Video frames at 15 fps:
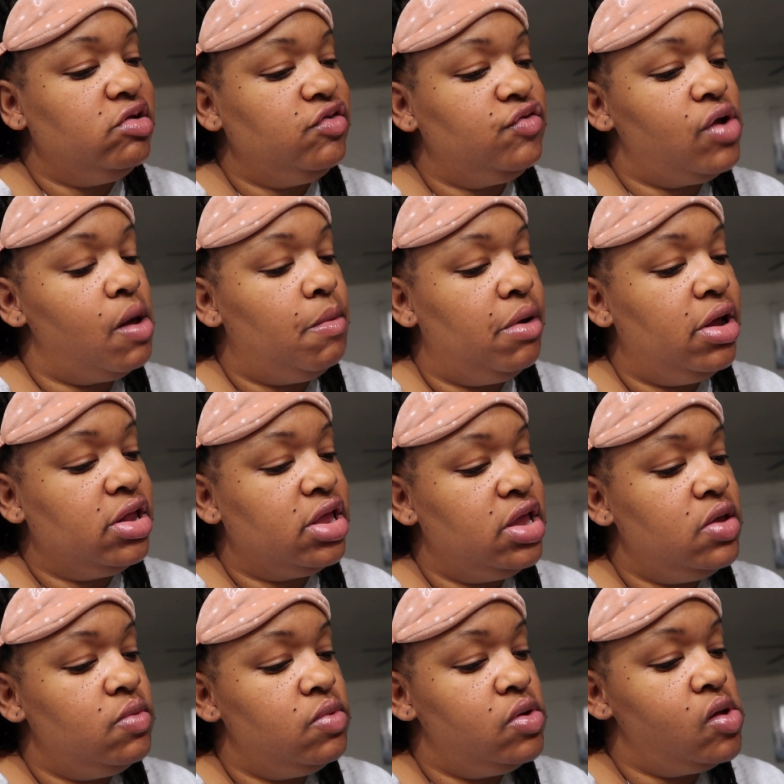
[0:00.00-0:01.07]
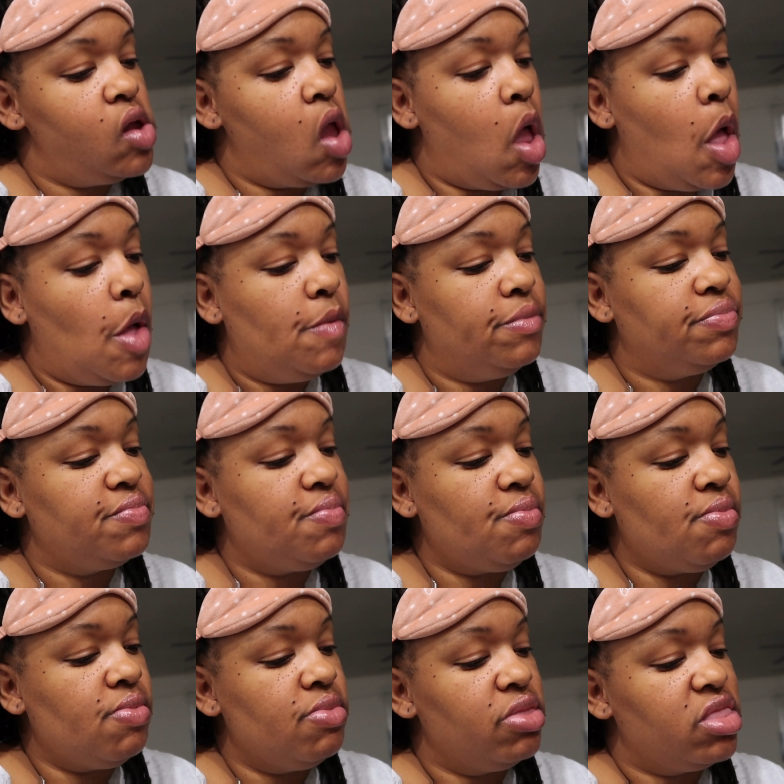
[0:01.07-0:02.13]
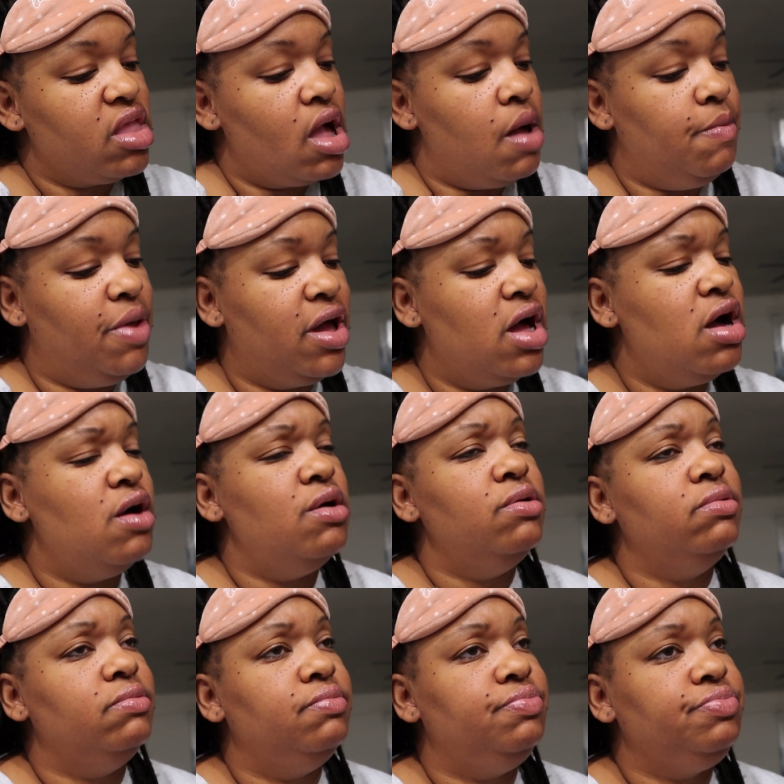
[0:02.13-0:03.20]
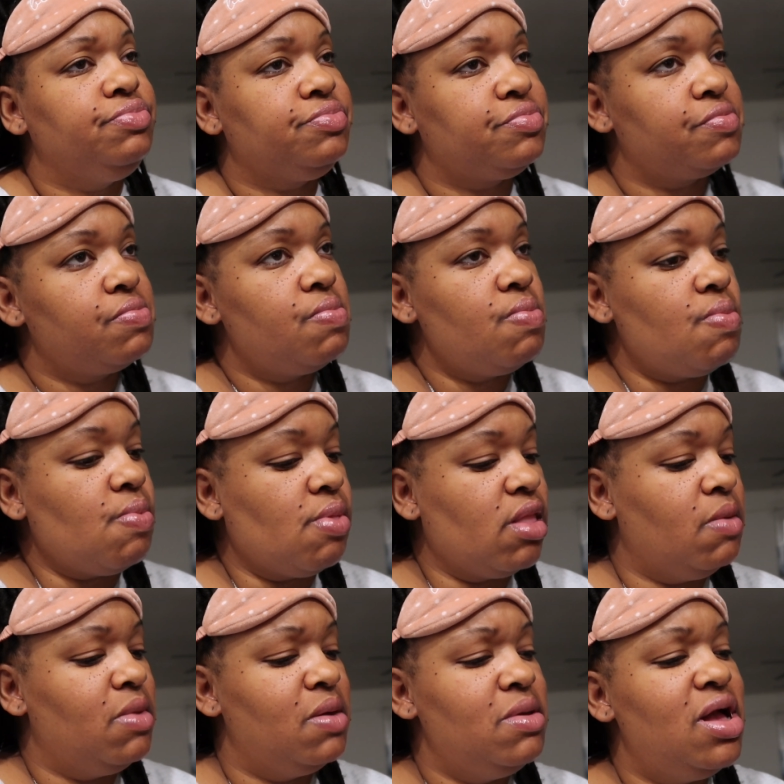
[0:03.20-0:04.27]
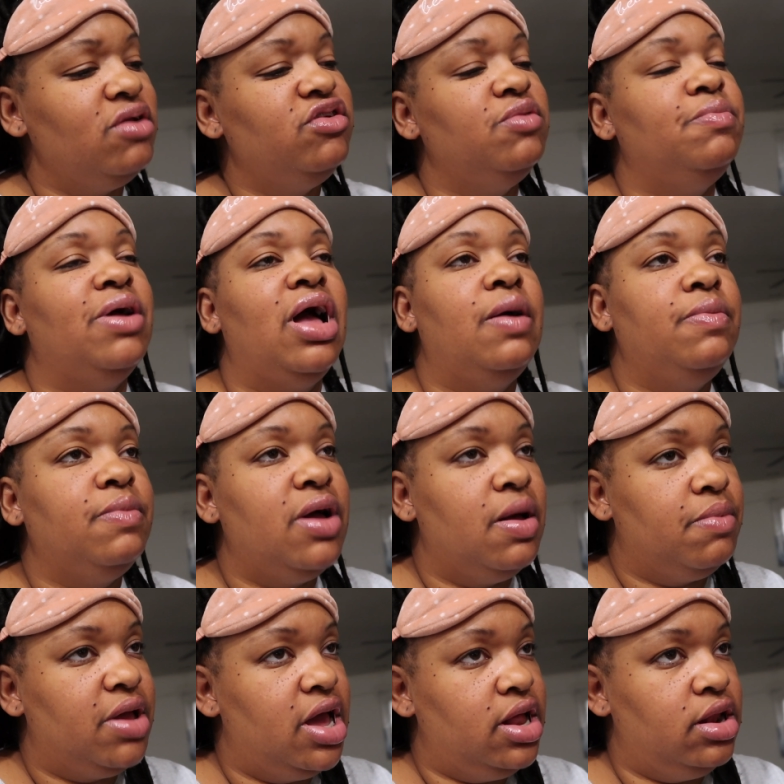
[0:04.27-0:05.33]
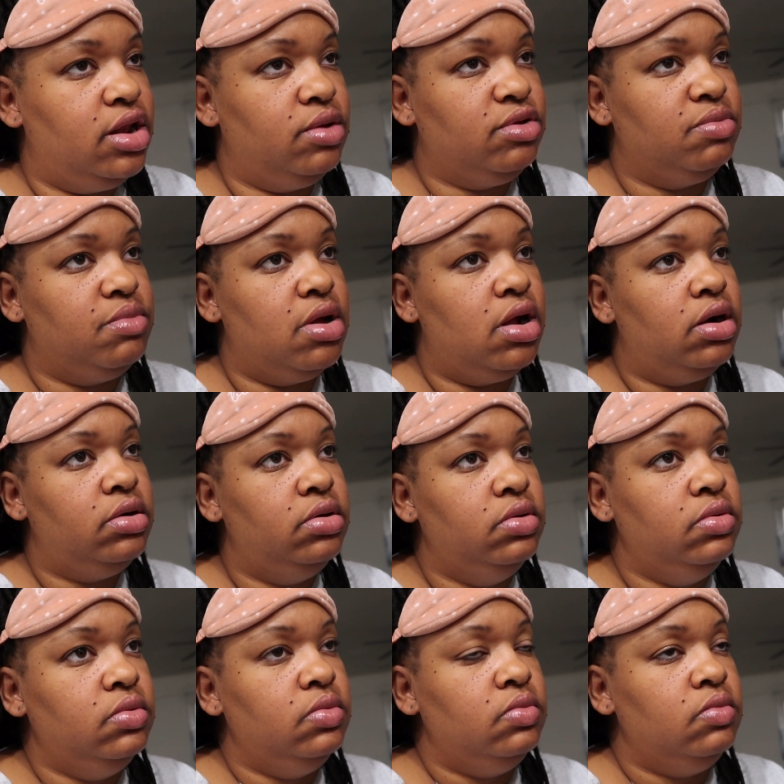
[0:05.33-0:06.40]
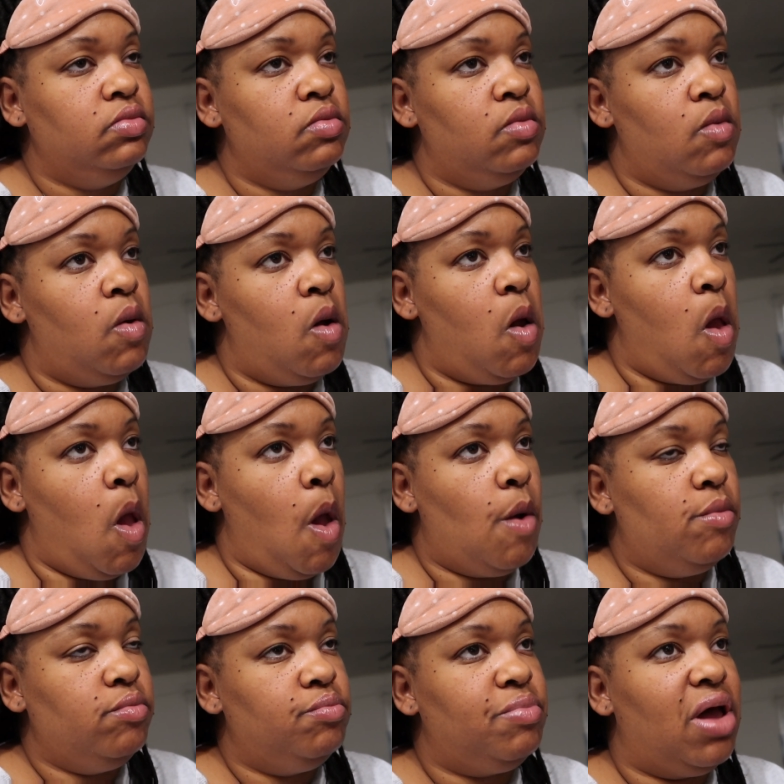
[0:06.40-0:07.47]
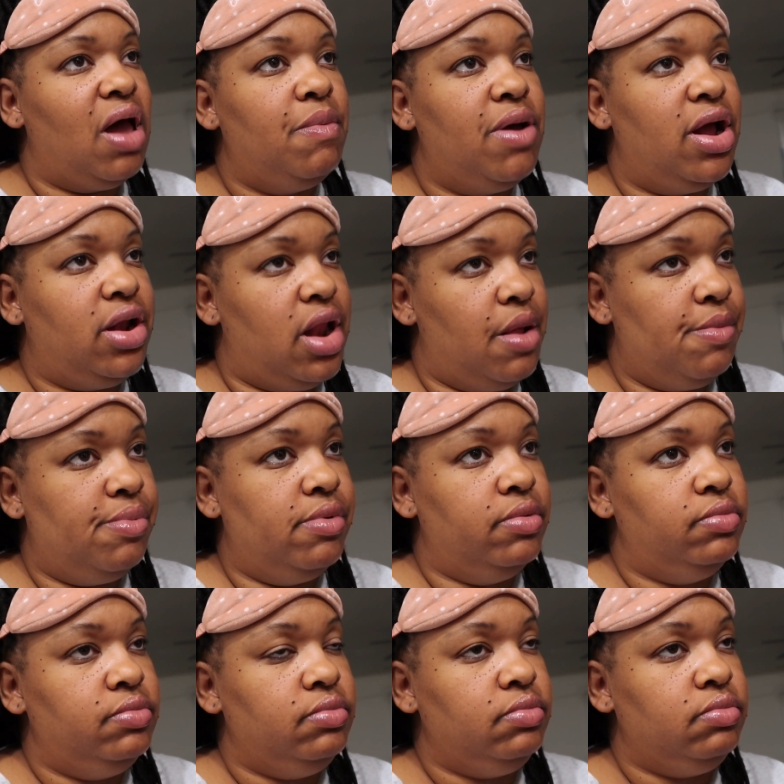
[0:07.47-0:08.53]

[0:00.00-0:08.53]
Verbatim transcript: Strawberry kiwi. What I own? Maybe I'll just buy cantaloupe tomorrow. Buy pineapple.